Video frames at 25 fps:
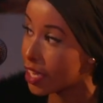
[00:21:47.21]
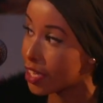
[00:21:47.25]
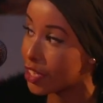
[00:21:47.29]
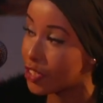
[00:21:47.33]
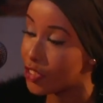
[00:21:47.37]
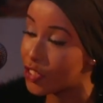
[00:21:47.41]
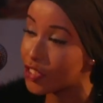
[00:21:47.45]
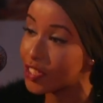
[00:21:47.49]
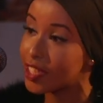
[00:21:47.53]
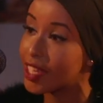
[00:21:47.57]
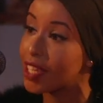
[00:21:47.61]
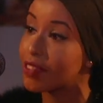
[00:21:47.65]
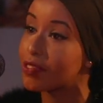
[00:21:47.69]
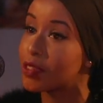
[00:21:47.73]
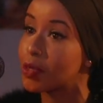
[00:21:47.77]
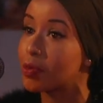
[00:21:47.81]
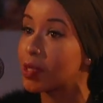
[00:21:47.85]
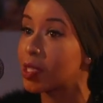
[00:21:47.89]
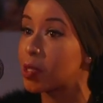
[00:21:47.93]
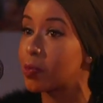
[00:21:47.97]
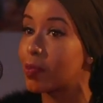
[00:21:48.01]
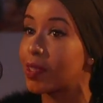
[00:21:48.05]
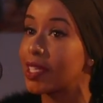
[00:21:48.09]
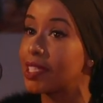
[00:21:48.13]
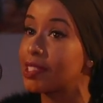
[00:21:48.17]
You just have to
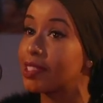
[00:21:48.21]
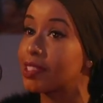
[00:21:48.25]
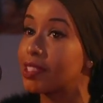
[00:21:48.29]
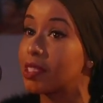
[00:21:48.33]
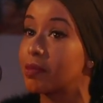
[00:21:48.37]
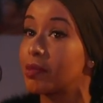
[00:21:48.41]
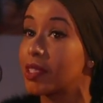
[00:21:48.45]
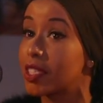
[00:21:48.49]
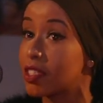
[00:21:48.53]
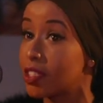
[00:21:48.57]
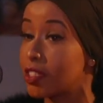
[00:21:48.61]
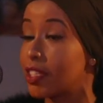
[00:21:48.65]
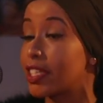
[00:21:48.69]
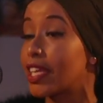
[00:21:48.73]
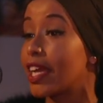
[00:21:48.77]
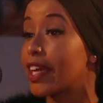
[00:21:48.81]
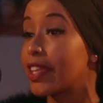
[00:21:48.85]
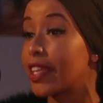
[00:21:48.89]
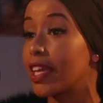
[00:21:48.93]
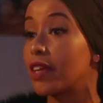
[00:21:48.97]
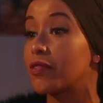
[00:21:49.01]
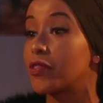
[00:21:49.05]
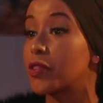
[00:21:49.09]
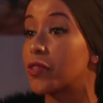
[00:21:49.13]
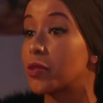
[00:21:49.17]
explain to them, yes, you can
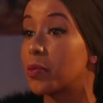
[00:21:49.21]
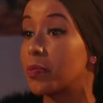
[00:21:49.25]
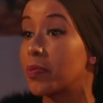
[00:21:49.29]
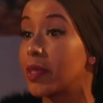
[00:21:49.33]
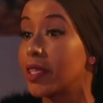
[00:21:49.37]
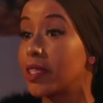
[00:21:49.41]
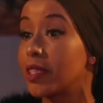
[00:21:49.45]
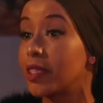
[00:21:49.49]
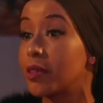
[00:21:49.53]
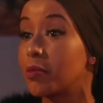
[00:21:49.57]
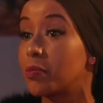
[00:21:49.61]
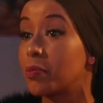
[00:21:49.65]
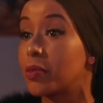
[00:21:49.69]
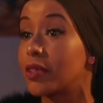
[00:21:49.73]
have your opinion,